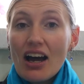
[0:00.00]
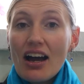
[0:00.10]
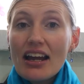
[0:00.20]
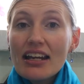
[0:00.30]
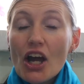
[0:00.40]

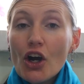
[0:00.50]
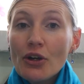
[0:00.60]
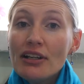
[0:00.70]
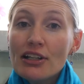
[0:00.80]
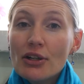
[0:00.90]
I
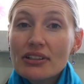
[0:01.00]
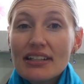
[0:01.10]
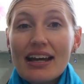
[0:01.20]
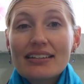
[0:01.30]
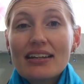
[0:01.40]
only
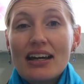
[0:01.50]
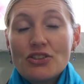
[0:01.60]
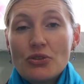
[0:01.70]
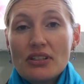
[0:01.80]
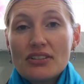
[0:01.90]
looked at
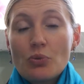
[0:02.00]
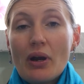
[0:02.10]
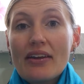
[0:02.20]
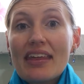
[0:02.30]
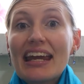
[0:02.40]
countries
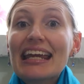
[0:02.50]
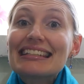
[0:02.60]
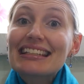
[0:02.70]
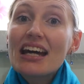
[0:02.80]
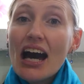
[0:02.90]
where there
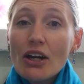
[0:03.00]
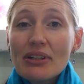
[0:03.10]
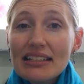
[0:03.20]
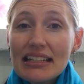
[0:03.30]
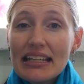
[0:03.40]
is
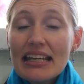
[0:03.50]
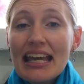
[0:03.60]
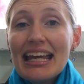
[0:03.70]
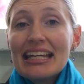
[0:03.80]
currently